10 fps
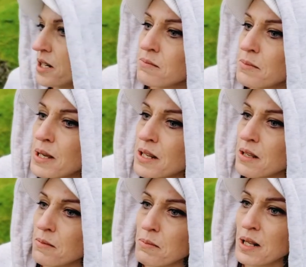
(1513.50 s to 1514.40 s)

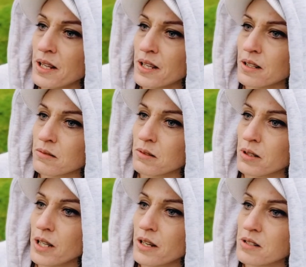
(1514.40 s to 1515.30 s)
many million
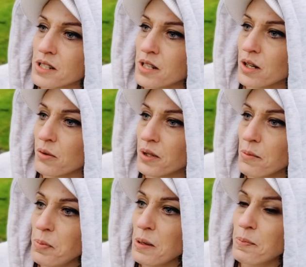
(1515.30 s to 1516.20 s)
years ago when a
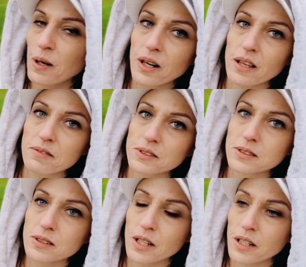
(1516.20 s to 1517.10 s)
people lived
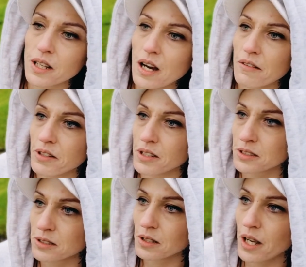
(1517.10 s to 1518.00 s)
in
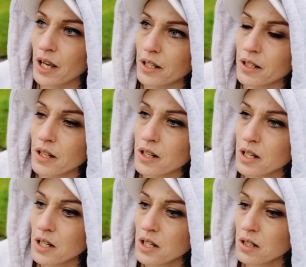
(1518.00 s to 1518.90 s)
caverns and
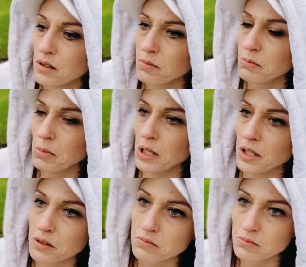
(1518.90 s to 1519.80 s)

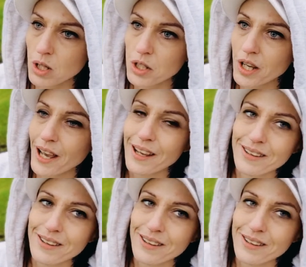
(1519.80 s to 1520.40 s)
million okay